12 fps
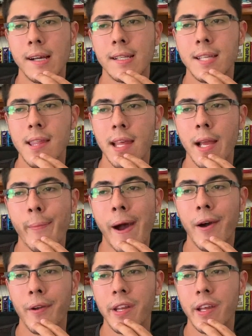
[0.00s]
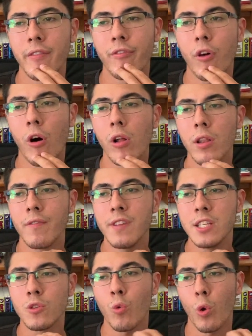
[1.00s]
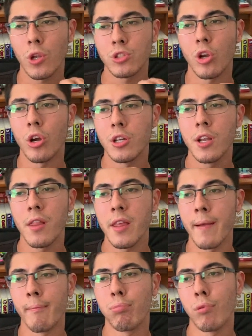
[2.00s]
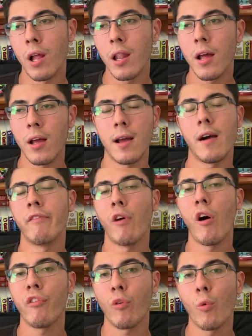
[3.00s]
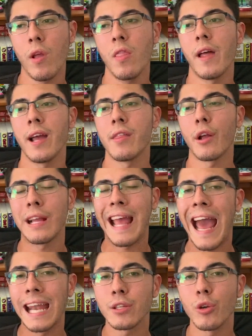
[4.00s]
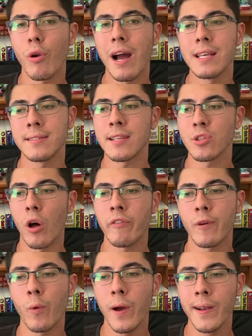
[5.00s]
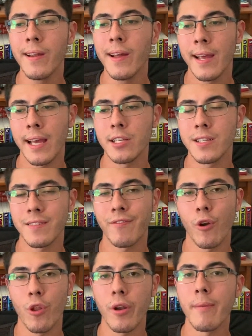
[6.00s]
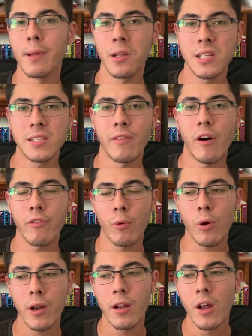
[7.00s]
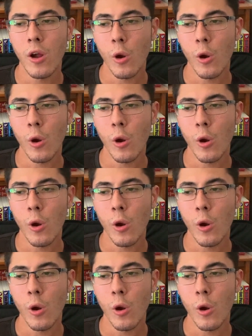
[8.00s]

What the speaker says: to think about if all of these quirks are under the umbrella of all for one, like they're categorized as all for one and just further abilities of all for one,